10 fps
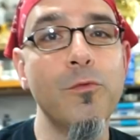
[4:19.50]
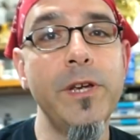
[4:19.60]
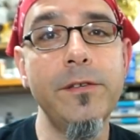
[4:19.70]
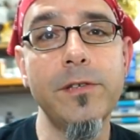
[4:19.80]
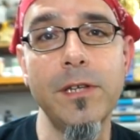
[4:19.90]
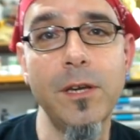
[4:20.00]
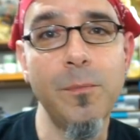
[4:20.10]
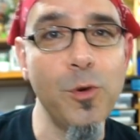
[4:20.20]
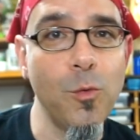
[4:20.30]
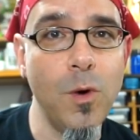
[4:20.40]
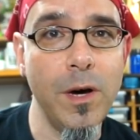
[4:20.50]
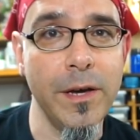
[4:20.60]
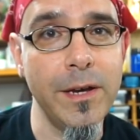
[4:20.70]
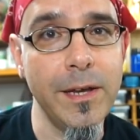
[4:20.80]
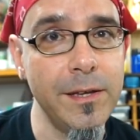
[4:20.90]
Reason number
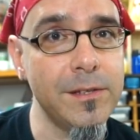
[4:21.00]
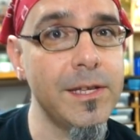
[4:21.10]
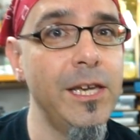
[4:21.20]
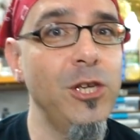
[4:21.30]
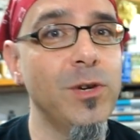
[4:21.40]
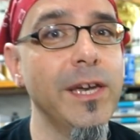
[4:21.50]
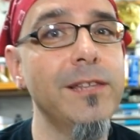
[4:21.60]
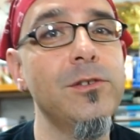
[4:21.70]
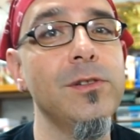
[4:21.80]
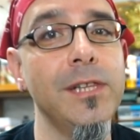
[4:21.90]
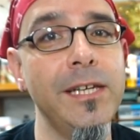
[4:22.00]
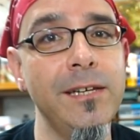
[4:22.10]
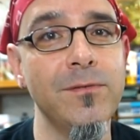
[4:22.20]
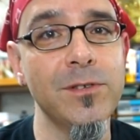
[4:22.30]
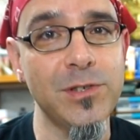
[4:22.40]
one is that you get to
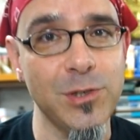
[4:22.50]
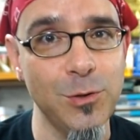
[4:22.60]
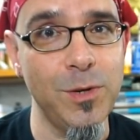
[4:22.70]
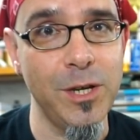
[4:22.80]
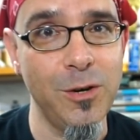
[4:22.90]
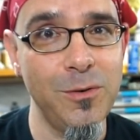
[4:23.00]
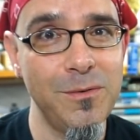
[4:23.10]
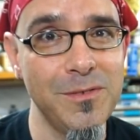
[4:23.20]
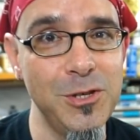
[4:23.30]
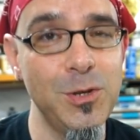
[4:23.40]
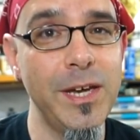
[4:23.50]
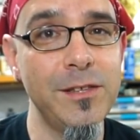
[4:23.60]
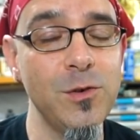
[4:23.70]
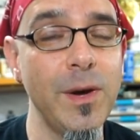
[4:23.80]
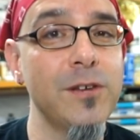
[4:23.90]
leave the studio. You
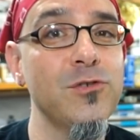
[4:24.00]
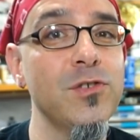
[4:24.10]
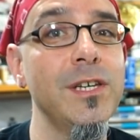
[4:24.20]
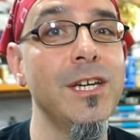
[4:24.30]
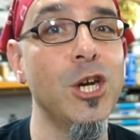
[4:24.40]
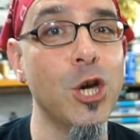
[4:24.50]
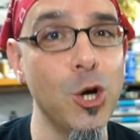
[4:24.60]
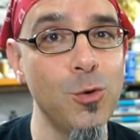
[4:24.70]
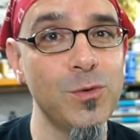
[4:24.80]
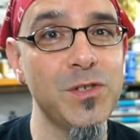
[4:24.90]
get to actually go